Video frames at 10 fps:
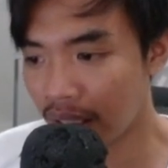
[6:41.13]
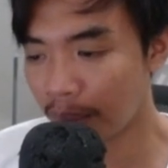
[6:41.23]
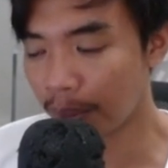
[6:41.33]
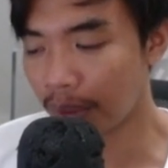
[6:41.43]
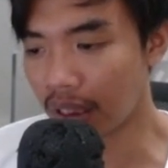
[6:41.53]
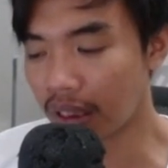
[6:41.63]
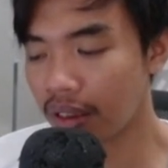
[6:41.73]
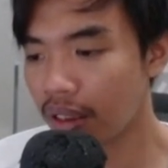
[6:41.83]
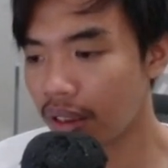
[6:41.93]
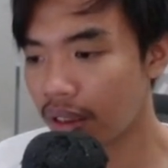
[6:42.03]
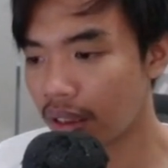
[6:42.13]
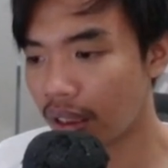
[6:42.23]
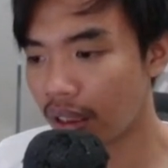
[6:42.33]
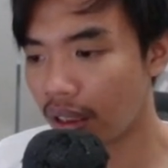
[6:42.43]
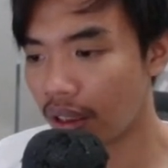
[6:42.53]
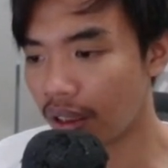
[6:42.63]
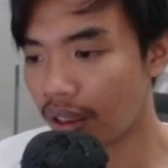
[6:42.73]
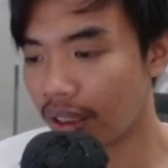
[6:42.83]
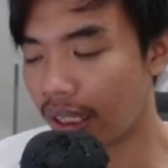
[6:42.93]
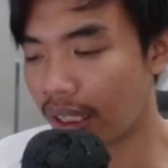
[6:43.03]
But on the other
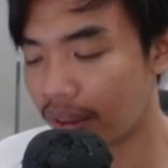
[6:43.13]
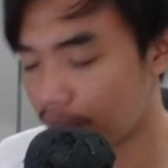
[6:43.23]
hand,